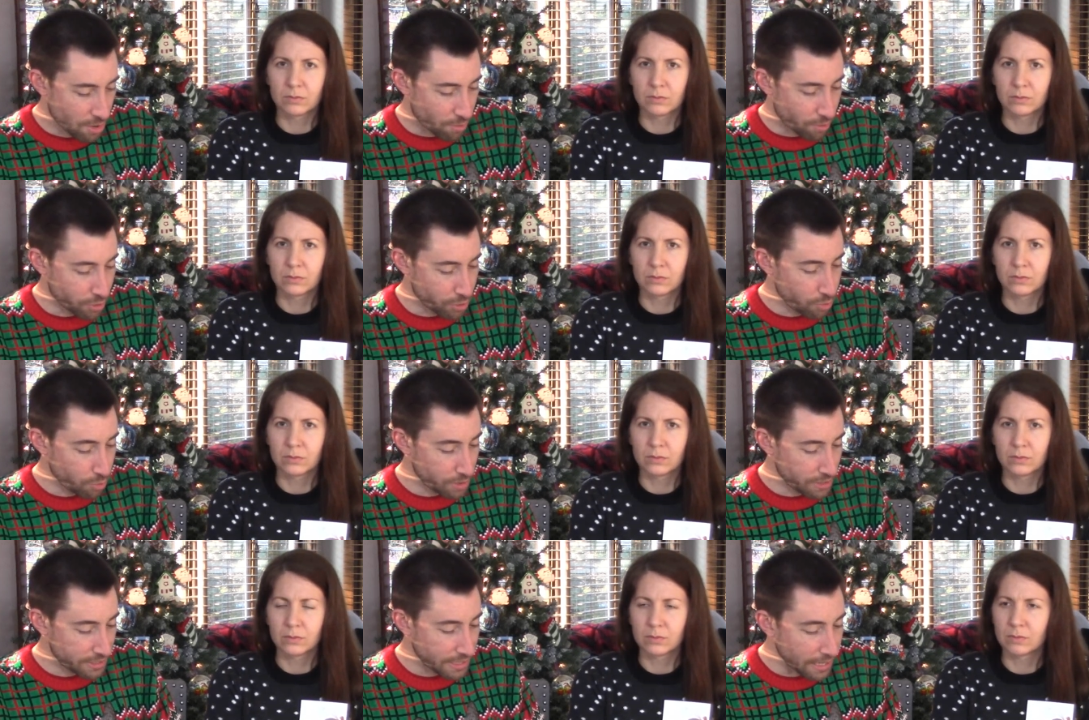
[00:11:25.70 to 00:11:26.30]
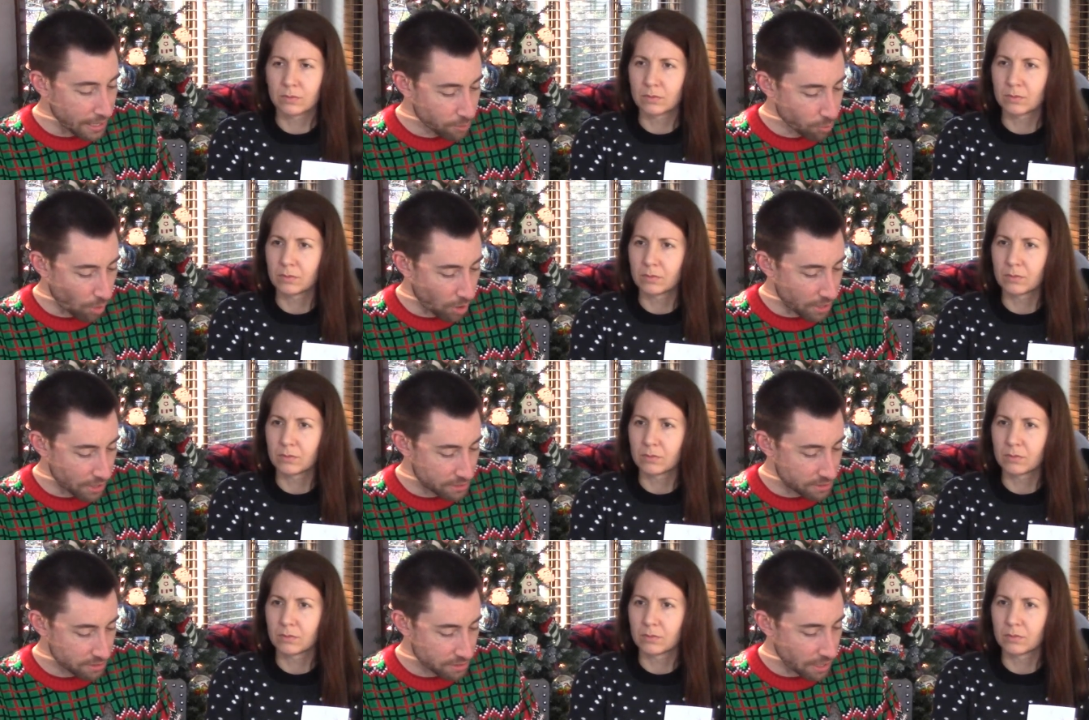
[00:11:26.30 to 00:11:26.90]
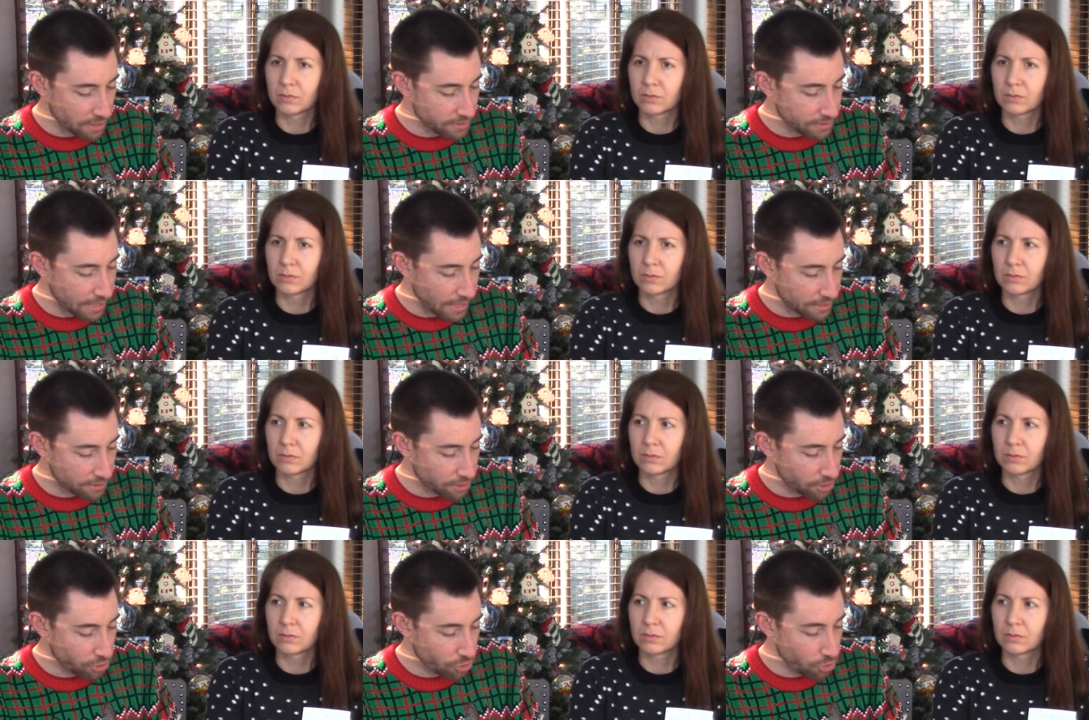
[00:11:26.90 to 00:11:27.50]
Speaker 1: When you would gain one, instead
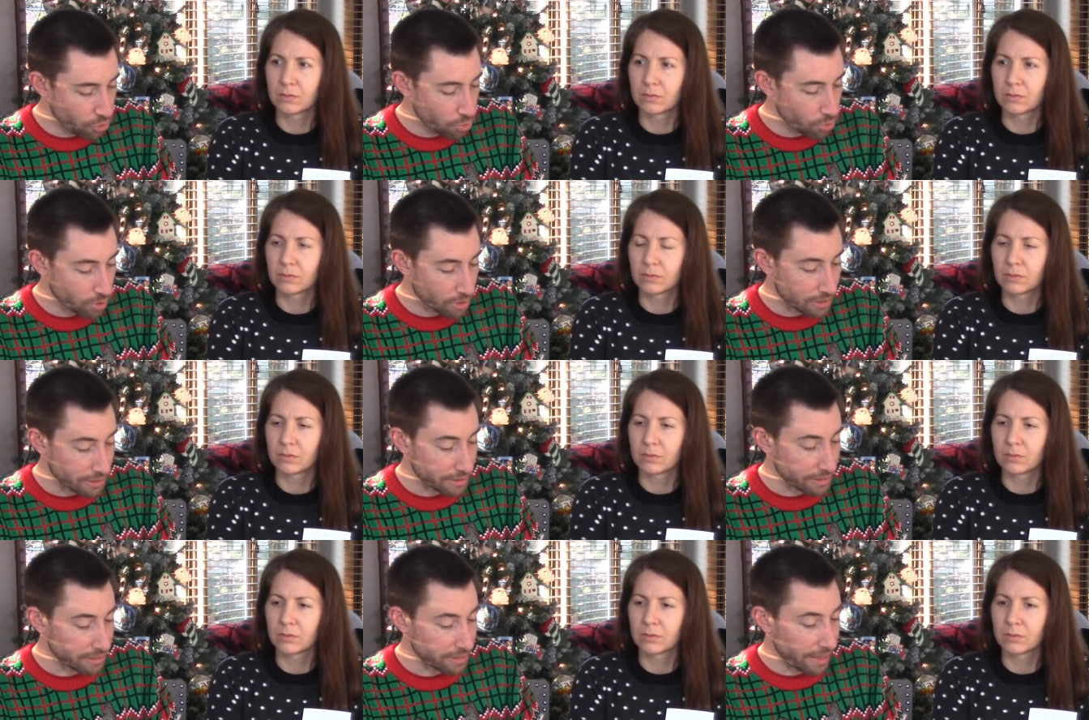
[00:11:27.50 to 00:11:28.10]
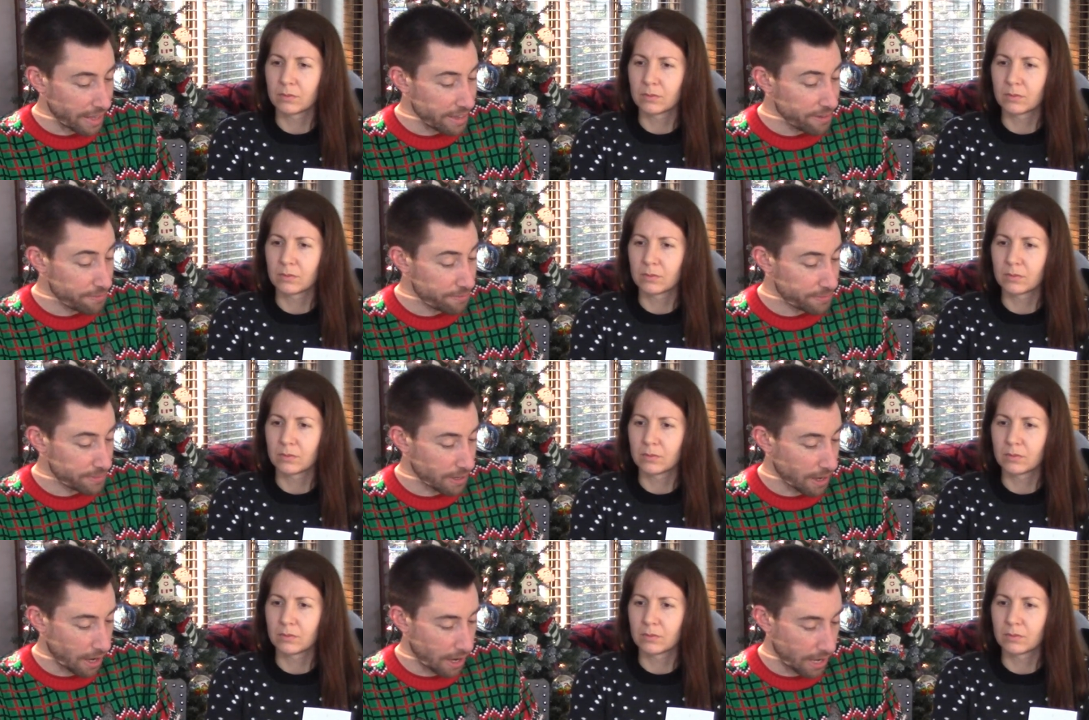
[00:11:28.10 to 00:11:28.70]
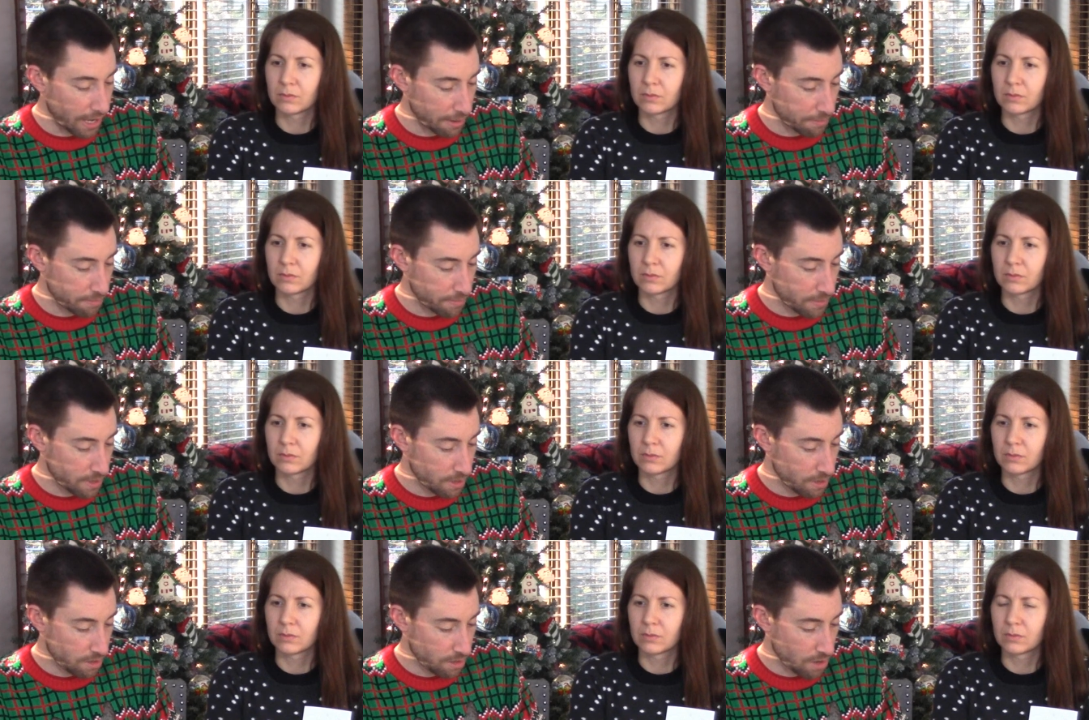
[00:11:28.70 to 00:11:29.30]
gain a new lifetime.
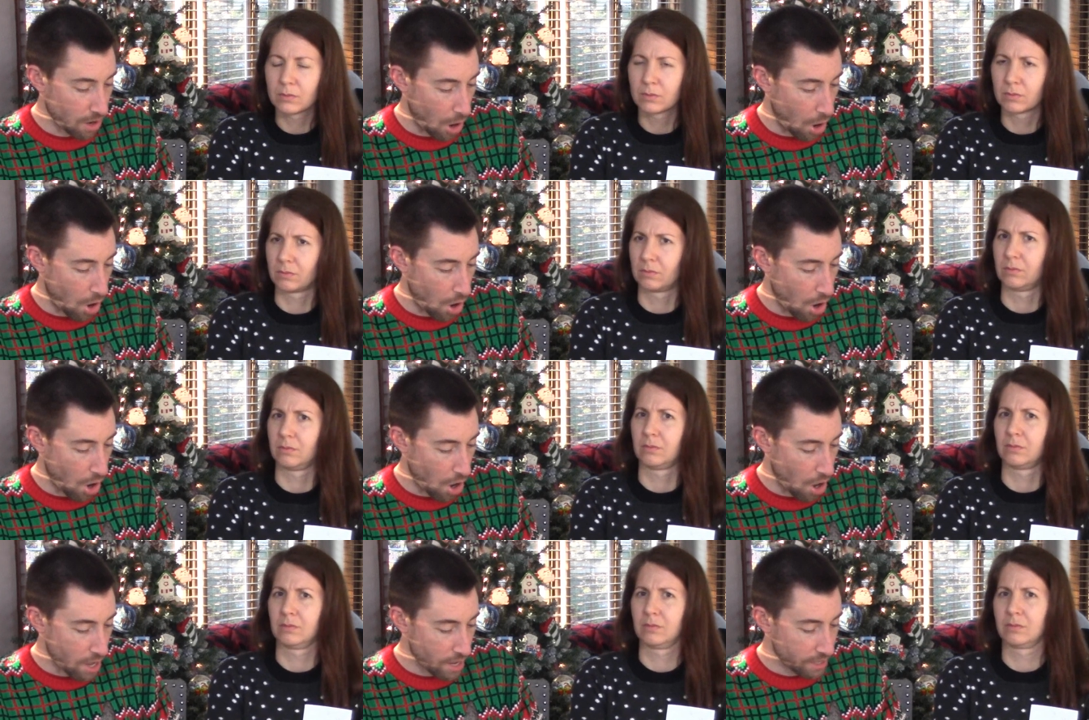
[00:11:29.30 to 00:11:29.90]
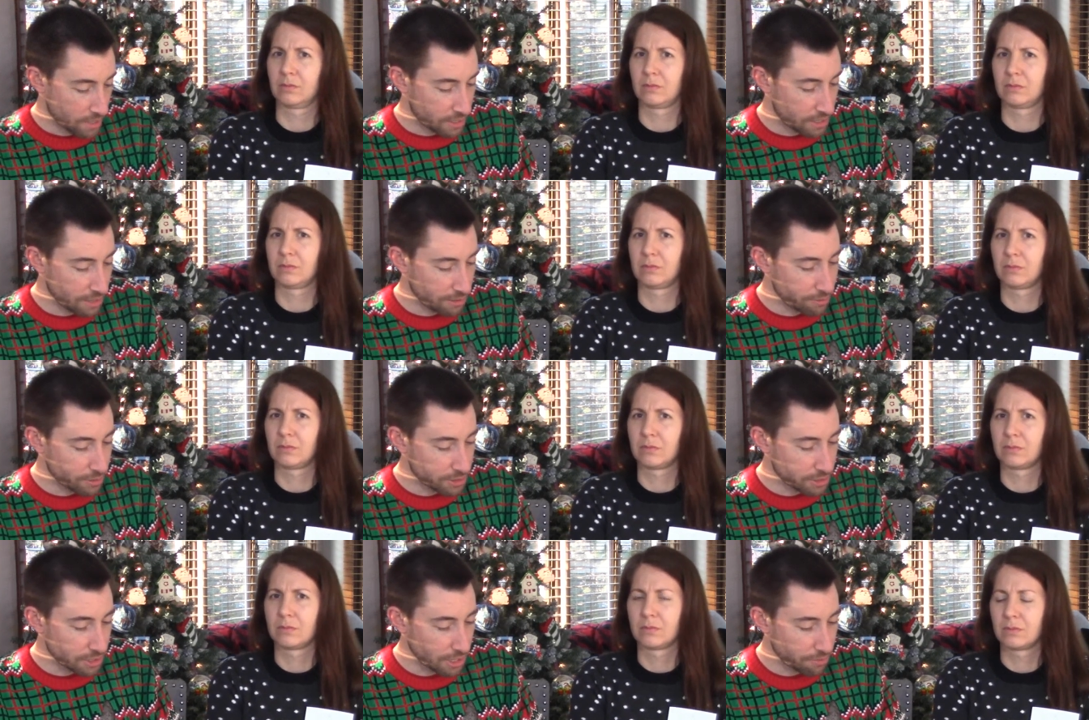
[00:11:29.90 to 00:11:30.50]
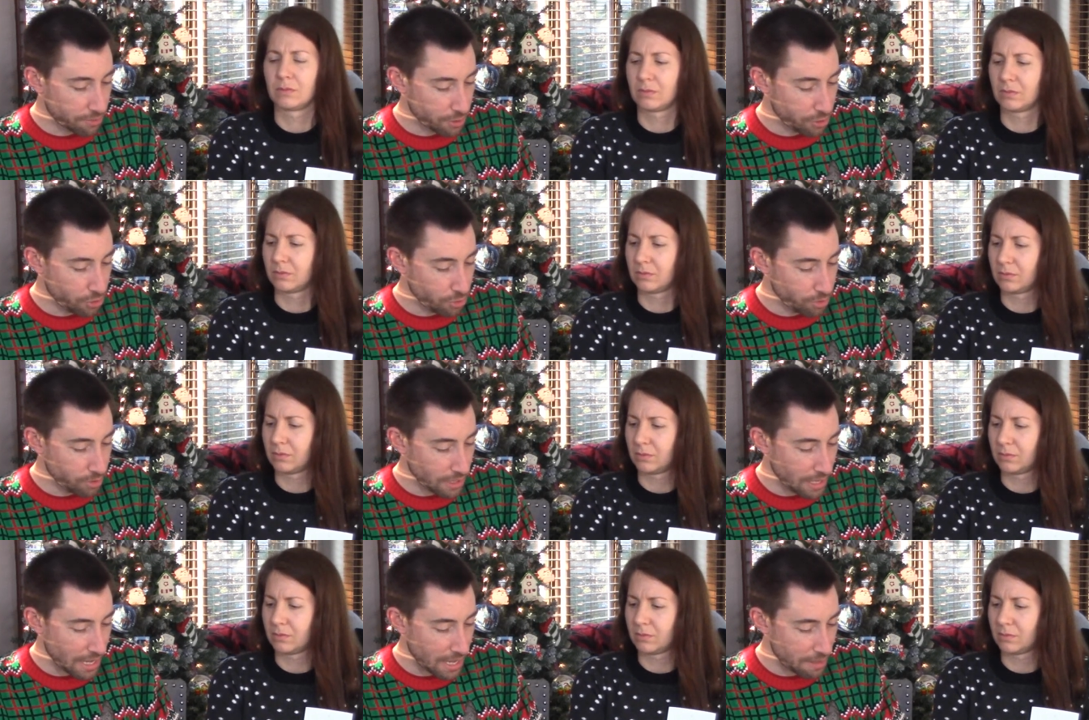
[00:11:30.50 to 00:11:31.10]
Give yourself a
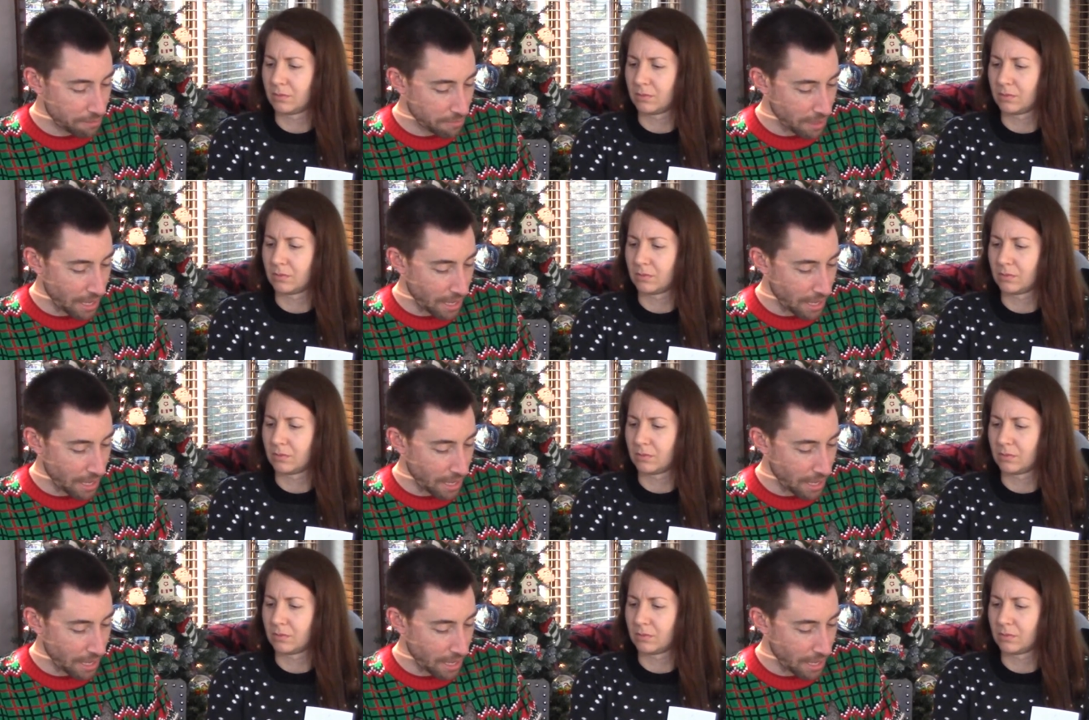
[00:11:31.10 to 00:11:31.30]
new name